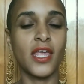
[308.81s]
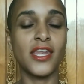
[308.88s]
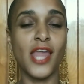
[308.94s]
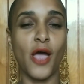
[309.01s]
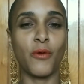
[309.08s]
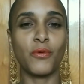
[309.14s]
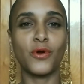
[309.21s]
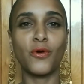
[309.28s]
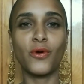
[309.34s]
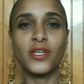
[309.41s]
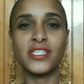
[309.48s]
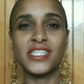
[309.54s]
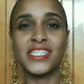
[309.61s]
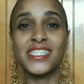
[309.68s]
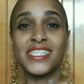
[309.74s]
Now we're
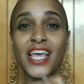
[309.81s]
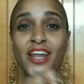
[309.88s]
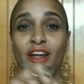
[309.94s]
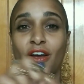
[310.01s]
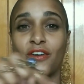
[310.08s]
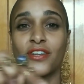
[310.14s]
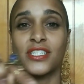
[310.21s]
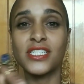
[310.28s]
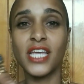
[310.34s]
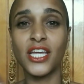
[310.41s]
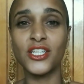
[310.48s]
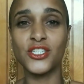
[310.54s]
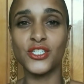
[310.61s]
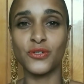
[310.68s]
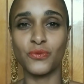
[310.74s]
going to set our
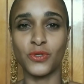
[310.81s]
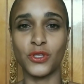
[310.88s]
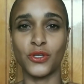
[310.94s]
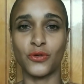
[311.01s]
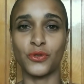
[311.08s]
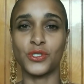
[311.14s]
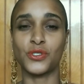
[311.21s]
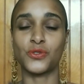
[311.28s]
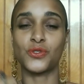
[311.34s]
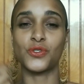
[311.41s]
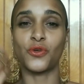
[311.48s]
intention with the crystal.